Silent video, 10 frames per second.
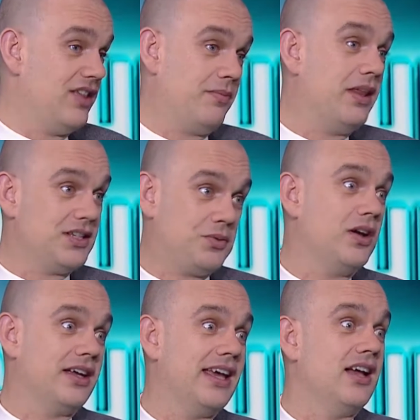that, but that's
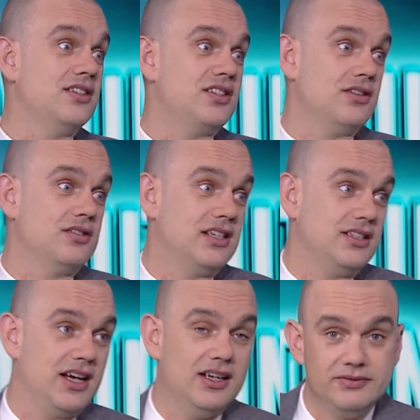why I get unsalted,
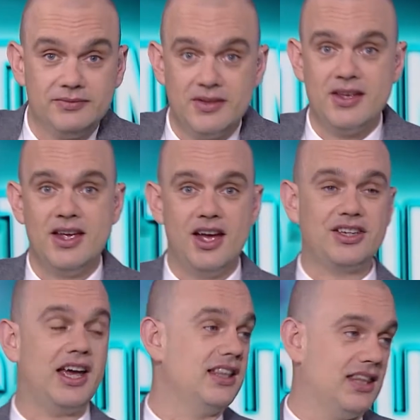yeah?
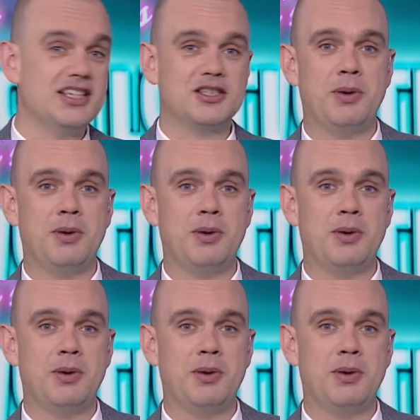OK, thanks,